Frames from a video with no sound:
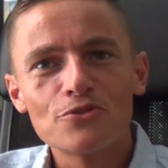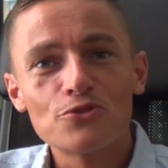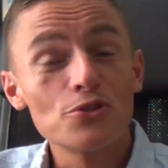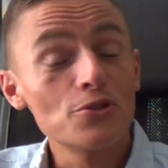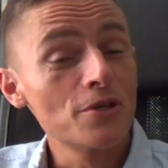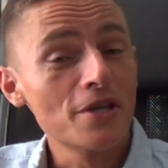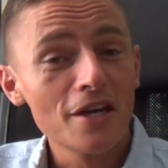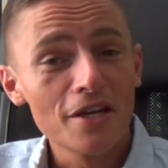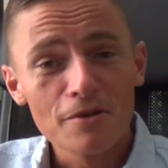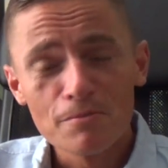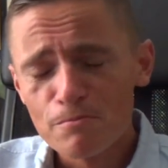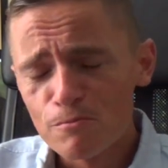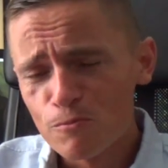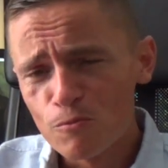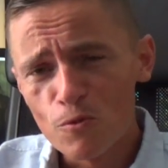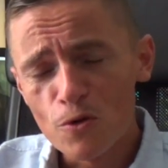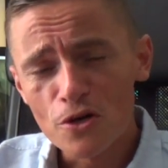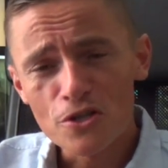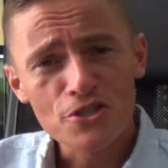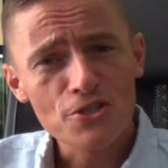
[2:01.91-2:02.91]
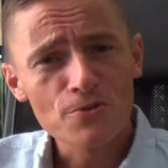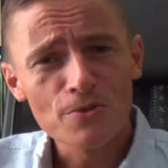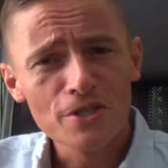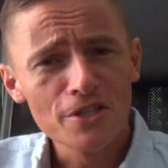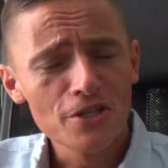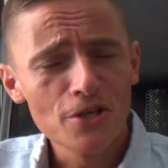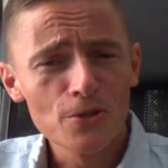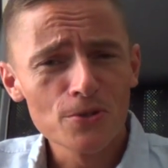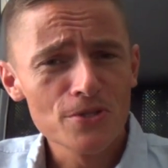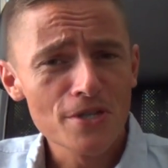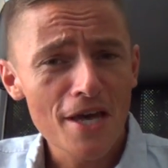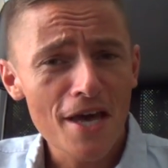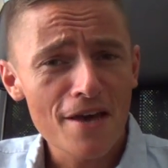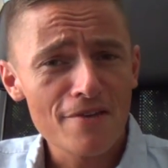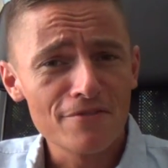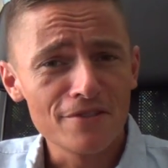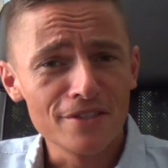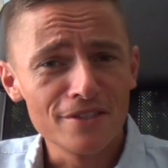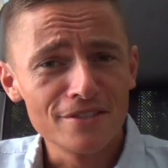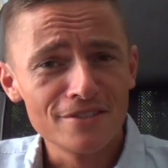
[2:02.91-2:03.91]
Do you get a watch when you go to
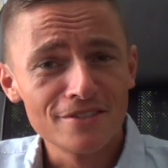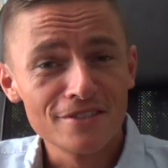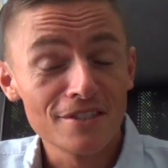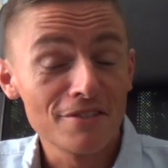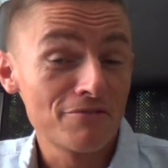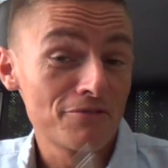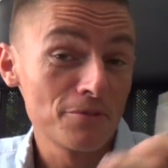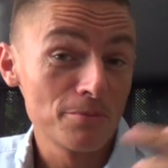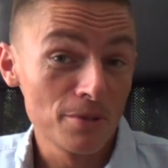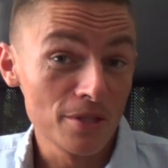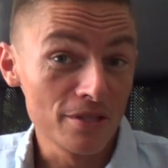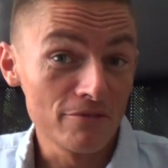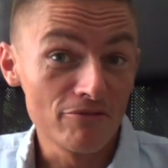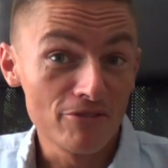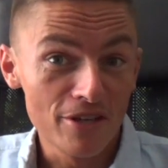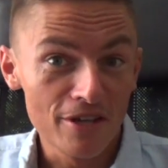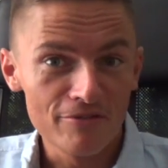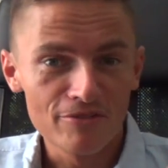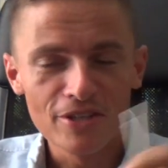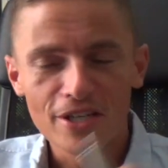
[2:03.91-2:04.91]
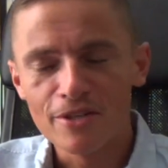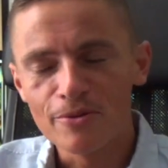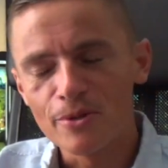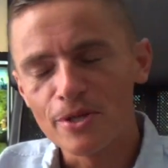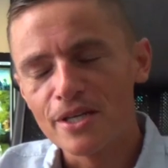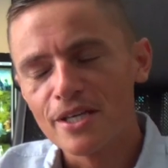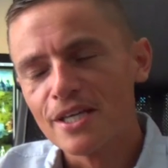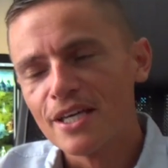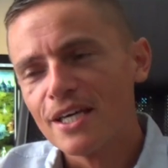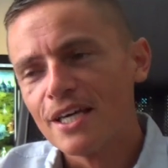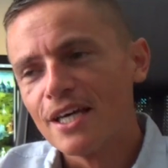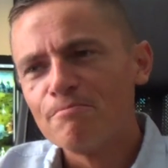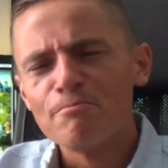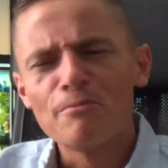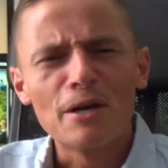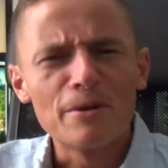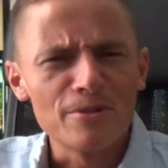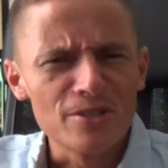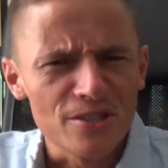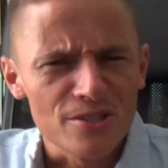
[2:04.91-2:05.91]
heaven, if you believe in heaven? Anyway,
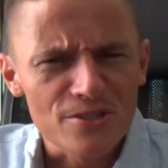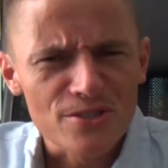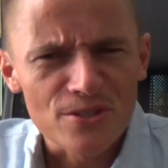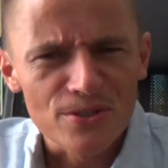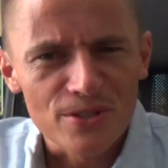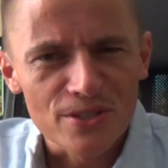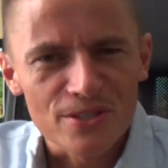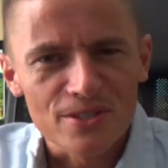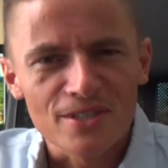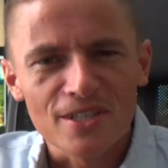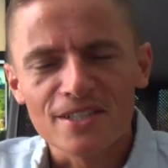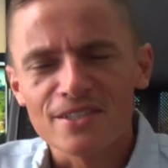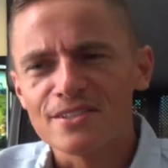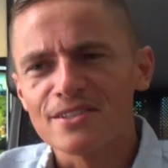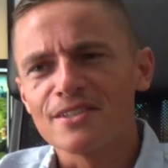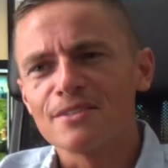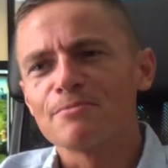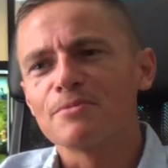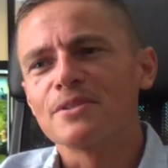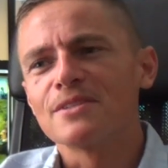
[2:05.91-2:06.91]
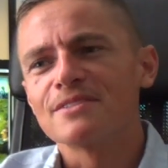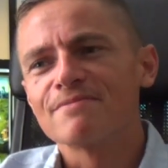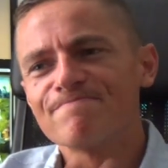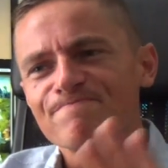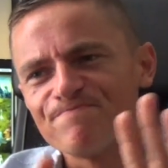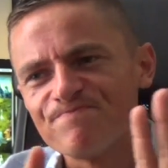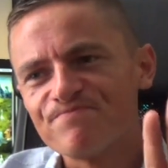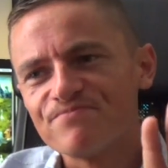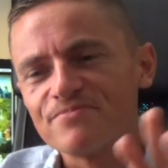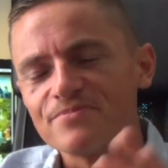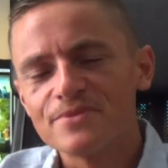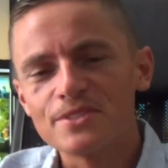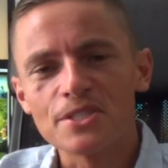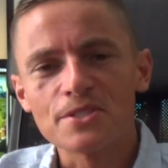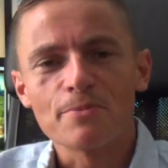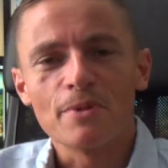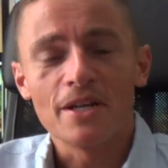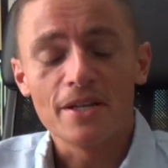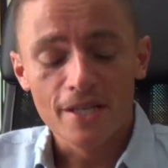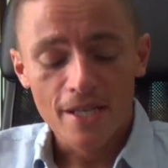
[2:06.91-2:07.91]
maybe not so a good idea, but it
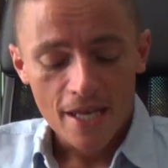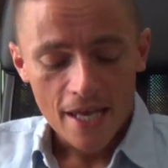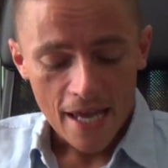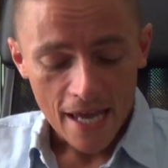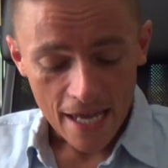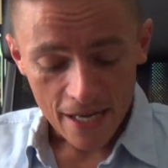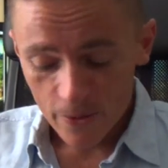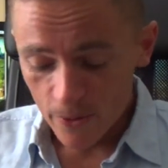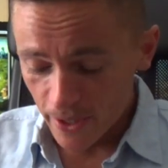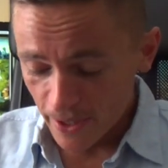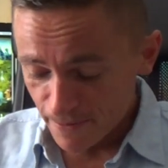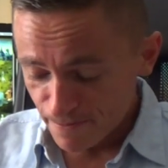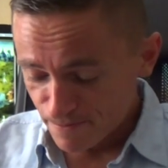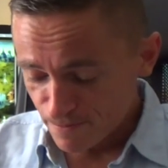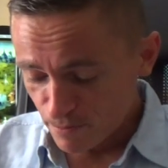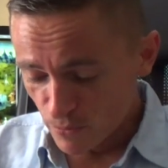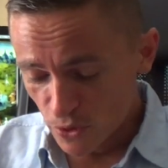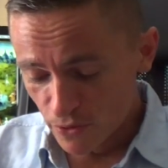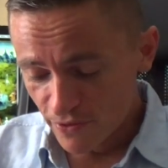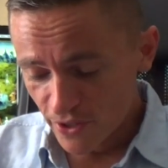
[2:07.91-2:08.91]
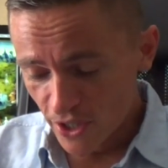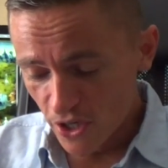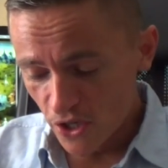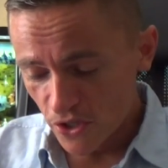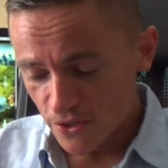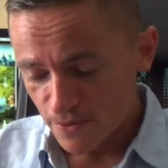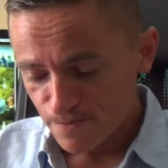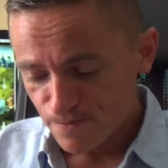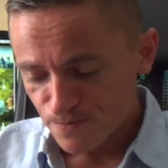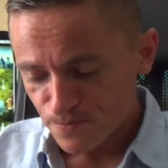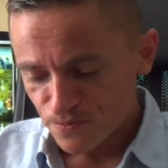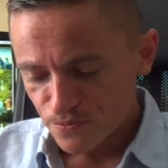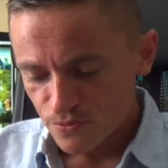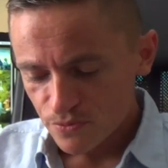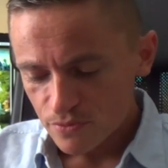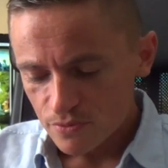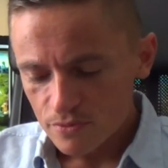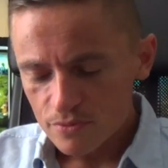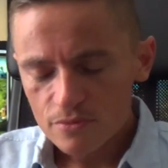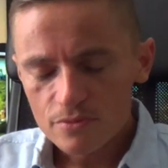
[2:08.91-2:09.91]
doesn't matter. Anyway, moving on.
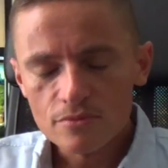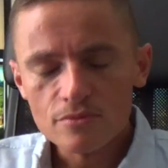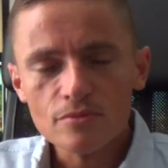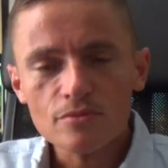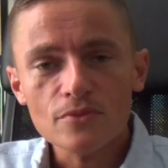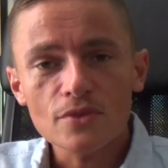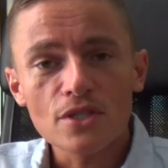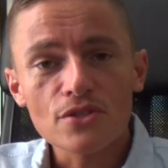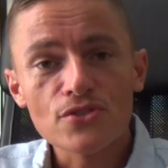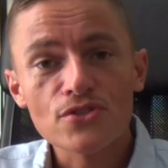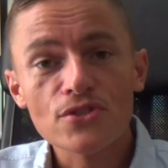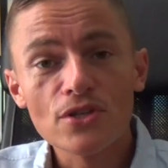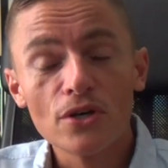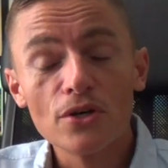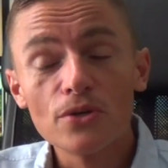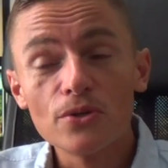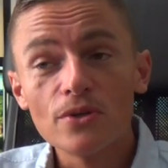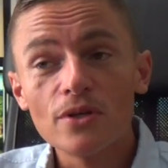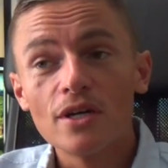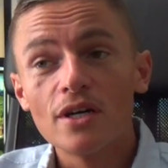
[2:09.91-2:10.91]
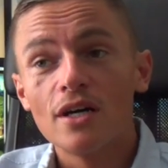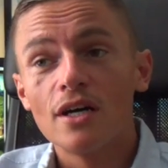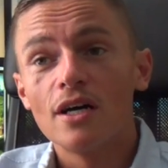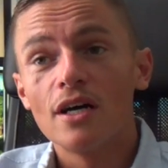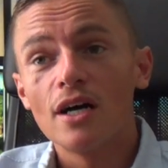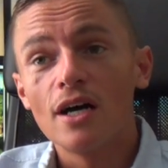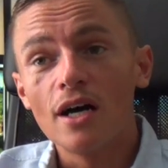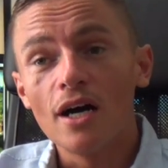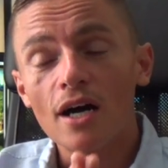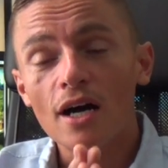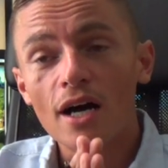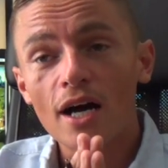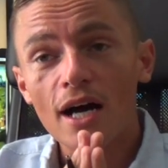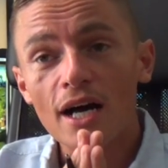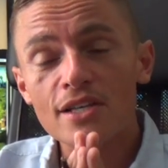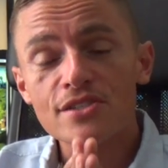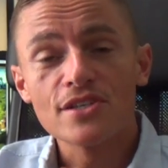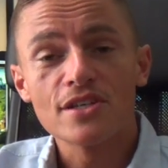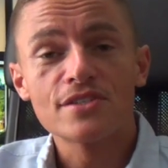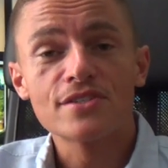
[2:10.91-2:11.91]
So,
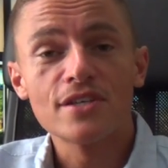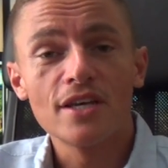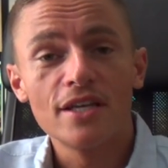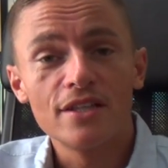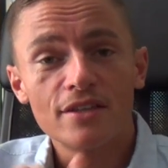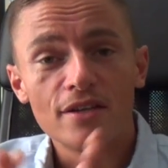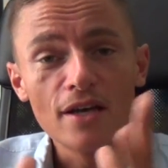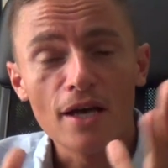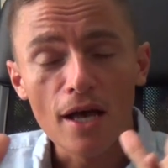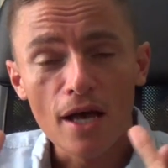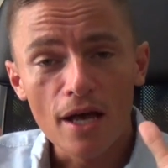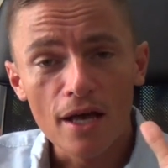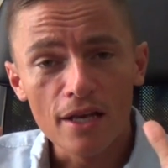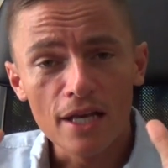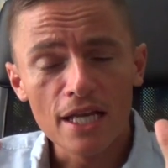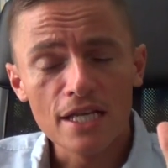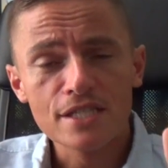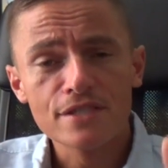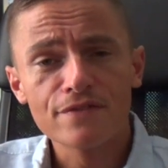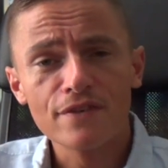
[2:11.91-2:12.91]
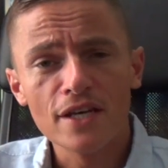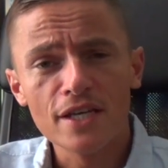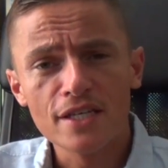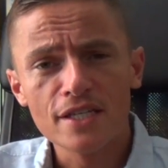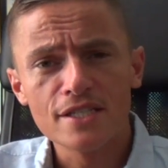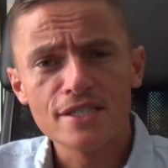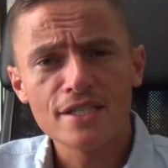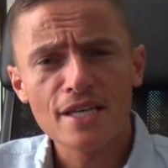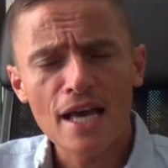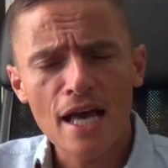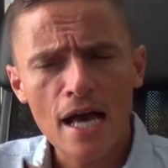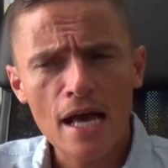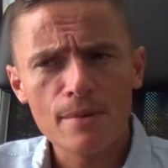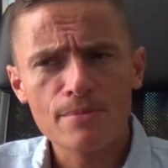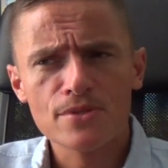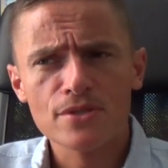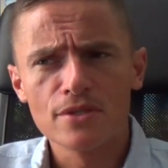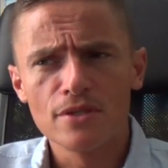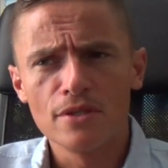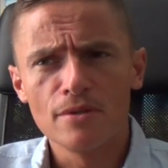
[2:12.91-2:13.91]
as I said, Las Vegas,
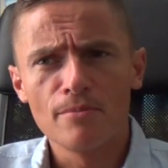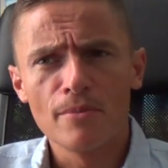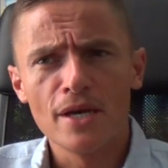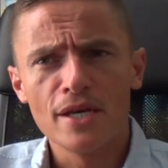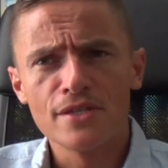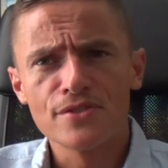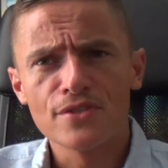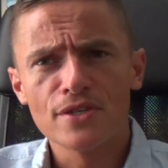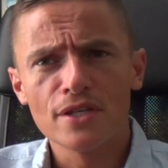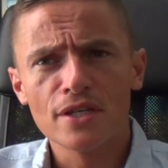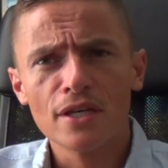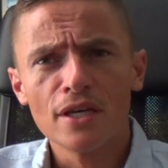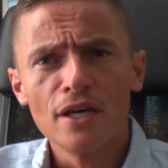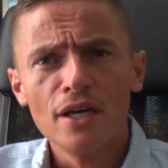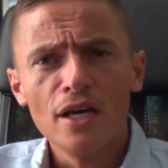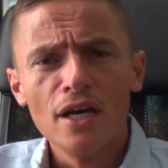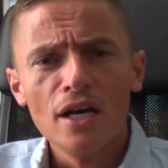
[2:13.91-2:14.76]
absolutely amazing.